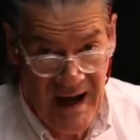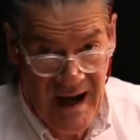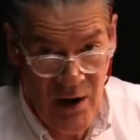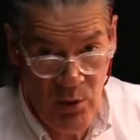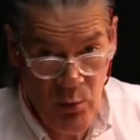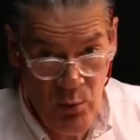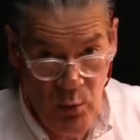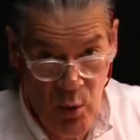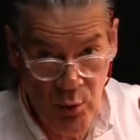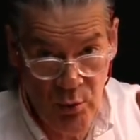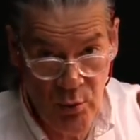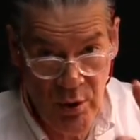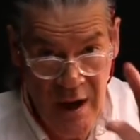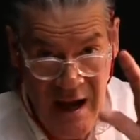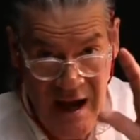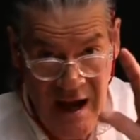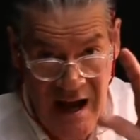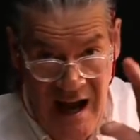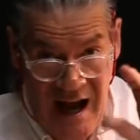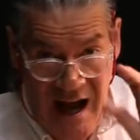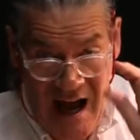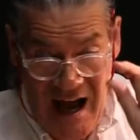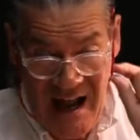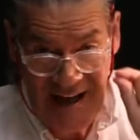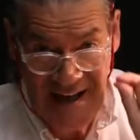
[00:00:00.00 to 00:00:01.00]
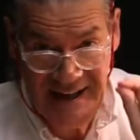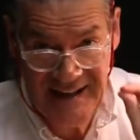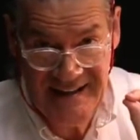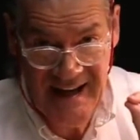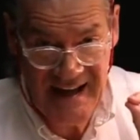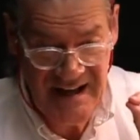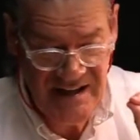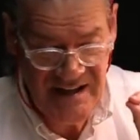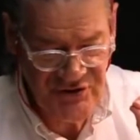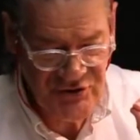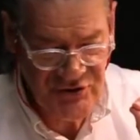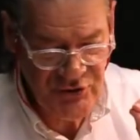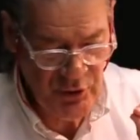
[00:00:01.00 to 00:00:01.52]
I want
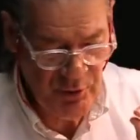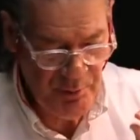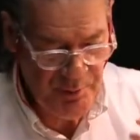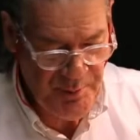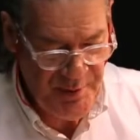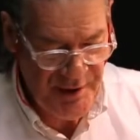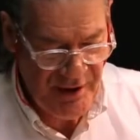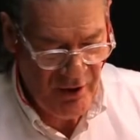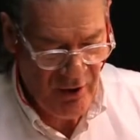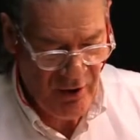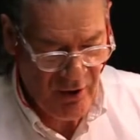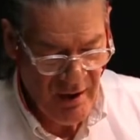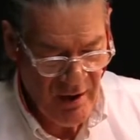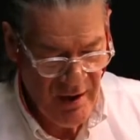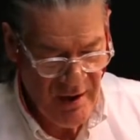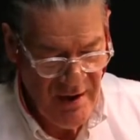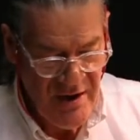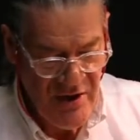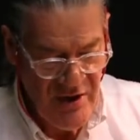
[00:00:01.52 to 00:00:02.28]
holidays to appear.